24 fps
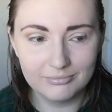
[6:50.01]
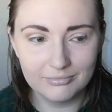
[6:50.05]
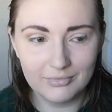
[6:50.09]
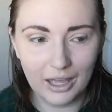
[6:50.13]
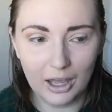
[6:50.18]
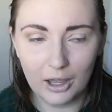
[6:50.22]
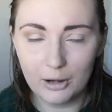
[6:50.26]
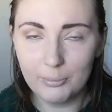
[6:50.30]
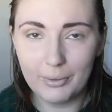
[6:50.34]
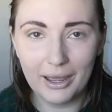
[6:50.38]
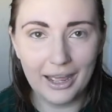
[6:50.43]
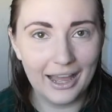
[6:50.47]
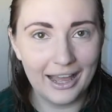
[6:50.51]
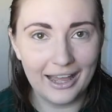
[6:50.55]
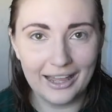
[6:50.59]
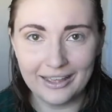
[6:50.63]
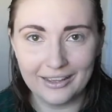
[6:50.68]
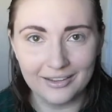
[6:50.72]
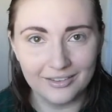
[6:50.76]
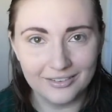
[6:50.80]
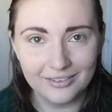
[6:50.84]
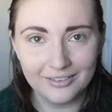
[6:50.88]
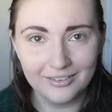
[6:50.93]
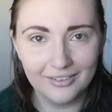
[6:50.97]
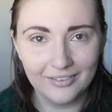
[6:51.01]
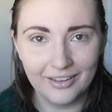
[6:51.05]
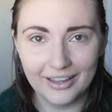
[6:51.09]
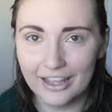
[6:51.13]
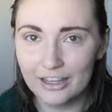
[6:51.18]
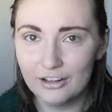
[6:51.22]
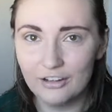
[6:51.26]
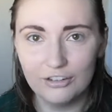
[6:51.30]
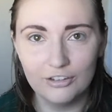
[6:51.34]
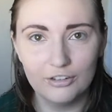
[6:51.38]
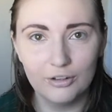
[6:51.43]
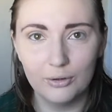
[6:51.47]
on my eyes. Like,
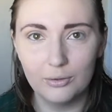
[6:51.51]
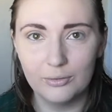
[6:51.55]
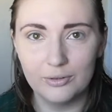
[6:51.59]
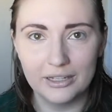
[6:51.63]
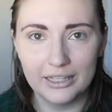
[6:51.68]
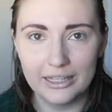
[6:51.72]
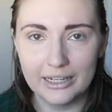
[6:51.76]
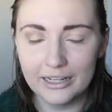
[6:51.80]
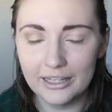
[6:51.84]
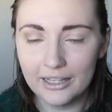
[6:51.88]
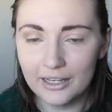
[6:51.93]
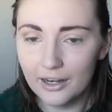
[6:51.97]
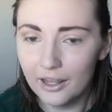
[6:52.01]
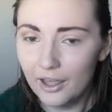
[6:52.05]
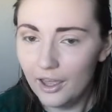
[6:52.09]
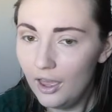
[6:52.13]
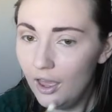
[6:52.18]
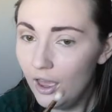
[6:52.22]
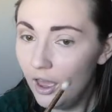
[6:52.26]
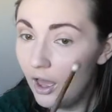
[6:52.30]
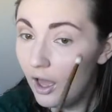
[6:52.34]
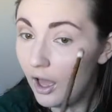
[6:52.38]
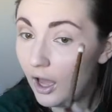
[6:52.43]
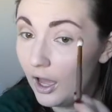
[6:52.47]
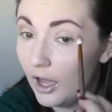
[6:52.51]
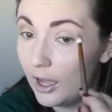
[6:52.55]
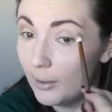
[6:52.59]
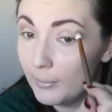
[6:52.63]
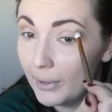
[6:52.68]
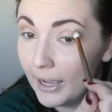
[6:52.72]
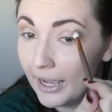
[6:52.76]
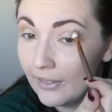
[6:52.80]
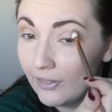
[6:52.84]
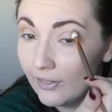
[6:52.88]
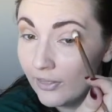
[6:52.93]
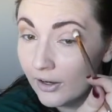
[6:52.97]
I just don't need it.
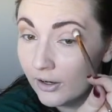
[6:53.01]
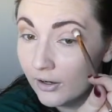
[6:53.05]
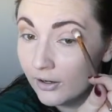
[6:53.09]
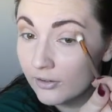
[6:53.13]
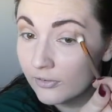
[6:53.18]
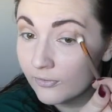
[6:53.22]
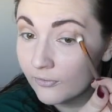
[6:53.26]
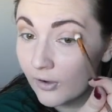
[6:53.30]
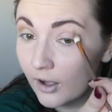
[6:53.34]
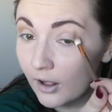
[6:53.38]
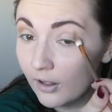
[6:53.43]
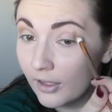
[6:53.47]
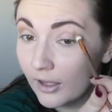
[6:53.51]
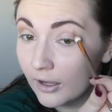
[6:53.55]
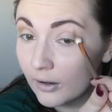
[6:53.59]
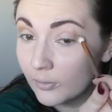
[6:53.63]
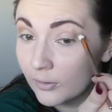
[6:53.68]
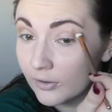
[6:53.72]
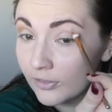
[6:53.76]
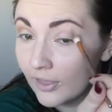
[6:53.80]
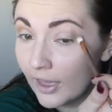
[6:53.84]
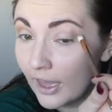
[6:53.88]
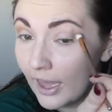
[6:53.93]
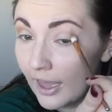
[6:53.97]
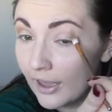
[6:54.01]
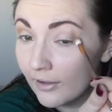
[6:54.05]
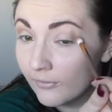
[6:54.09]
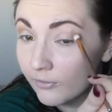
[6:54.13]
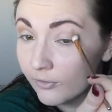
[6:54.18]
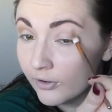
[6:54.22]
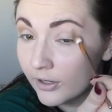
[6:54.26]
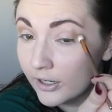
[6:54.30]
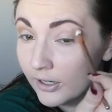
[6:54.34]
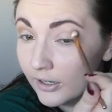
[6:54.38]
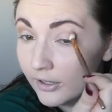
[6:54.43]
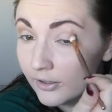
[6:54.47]
And there is fallout with
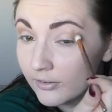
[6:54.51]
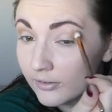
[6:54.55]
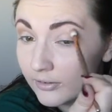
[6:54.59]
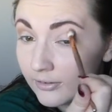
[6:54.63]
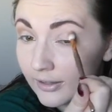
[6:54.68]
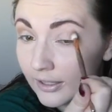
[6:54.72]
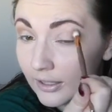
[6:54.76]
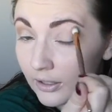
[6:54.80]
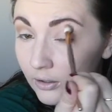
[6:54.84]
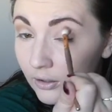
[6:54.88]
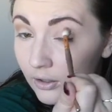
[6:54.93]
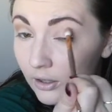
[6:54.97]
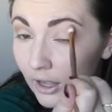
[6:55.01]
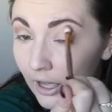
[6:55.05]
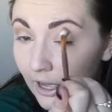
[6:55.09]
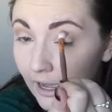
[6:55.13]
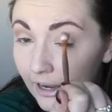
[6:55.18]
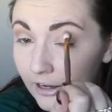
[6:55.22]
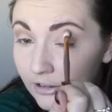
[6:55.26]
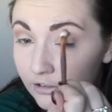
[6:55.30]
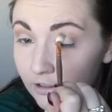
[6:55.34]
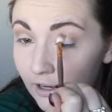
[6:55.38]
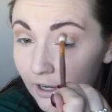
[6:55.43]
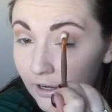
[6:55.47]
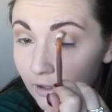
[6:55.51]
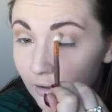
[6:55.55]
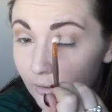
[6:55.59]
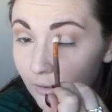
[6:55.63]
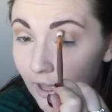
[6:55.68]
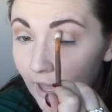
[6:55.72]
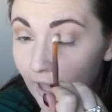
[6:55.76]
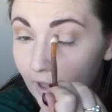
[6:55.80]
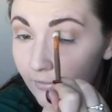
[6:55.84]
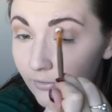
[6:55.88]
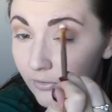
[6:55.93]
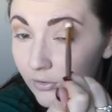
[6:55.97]
every single eyeshadow.
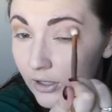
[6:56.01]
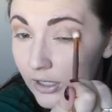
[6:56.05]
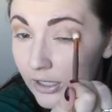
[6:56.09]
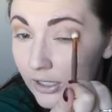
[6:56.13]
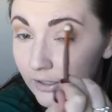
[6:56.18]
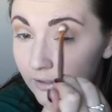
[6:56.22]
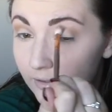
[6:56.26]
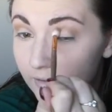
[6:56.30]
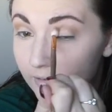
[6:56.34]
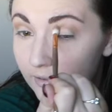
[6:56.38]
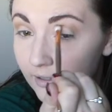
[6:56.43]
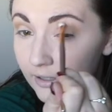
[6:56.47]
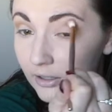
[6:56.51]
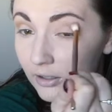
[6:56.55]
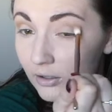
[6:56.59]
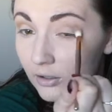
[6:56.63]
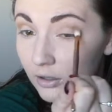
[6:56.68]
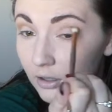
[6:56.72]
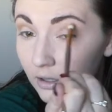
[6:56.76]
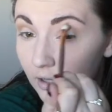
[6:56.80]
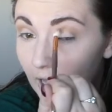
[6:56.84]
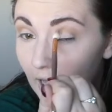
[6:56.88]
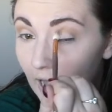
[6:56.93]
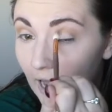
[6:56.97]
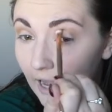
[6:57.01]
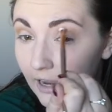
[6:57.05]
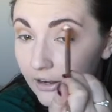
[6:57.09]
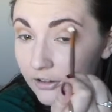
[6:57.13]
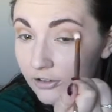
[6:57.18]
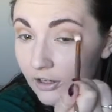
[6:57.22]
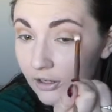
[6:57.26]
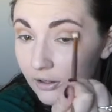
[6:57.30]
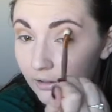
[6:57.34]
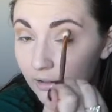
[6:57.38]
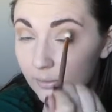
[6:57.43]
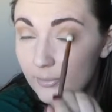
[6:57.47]
Every single
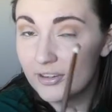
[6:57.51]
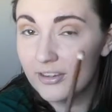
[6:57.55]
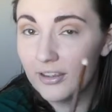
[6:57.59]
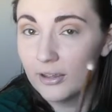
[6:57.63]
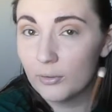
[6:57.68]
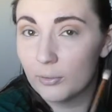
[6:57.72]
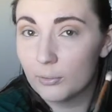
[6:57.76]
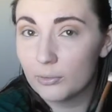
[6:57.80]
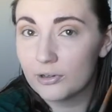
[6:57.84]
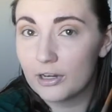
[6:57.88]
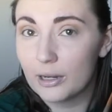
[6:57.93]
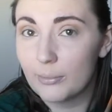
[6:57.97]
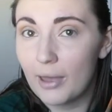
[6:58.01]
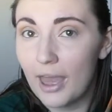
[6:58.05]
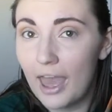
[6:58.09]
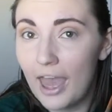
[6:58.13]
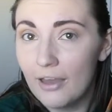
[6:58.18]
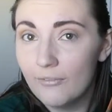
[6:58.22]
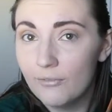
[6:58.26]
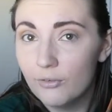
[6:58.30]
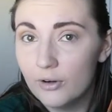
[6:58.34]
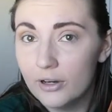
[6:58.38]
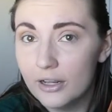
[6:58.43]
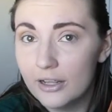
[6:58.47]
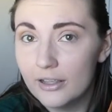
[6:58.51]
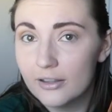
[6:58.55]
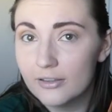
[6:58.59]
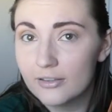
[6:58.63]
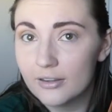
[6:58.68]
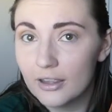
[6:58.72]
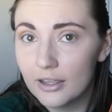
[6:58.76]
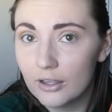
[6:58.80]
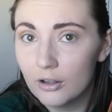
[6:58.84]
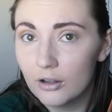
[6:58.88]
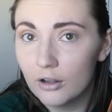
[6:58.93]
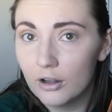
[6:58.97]
eyeshadow. Let me say it one more time. Every
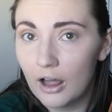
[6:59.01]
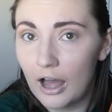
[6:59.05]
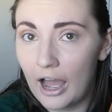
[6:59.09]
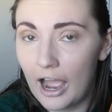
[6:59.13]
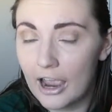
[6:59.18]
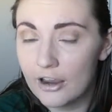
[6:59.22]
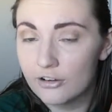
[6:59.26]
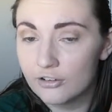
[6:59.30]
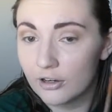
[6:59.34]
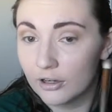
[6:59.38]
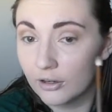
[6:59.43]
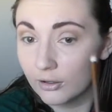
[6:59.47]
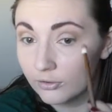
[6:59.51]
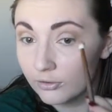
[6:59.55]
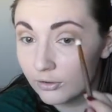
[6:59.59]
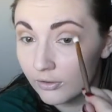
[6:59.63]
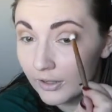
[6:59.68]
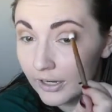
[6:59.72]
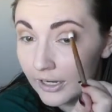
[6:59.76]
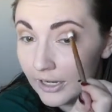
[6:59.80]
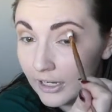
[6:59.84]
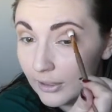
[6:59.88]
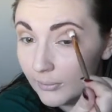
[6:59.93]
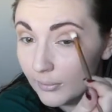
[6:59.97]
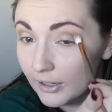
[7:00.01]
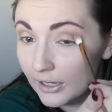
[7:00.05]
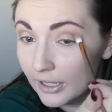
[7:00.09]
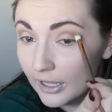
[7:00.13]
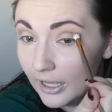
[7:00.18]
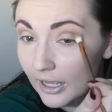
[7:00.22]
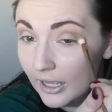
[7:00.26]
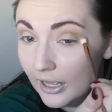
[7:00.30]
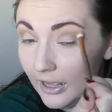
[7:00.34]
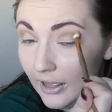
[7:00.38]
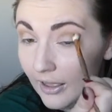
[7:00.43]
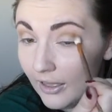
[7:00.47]
single eyeshadow. So that
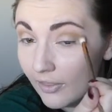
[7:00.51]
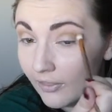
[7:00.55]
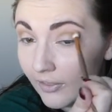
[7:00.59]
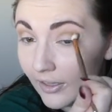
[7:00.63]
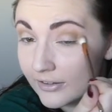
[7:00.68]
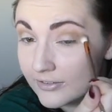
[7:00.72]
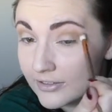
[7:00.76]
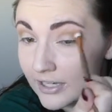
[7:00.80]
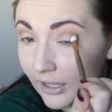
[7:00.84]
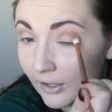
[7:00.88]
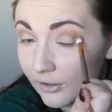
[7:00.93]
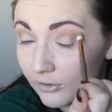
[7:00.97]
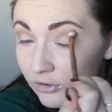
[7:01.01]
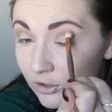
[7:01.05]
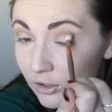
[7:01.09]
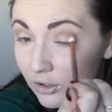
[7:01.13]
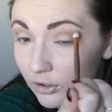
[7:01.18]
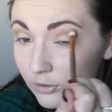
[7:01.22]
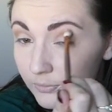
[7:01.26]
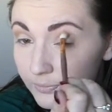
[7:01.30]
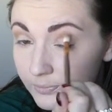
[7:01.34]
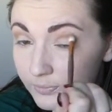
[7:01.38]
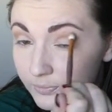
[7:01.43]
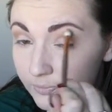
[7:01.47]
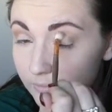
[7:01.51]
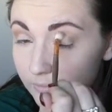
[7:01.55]
anybody that tells you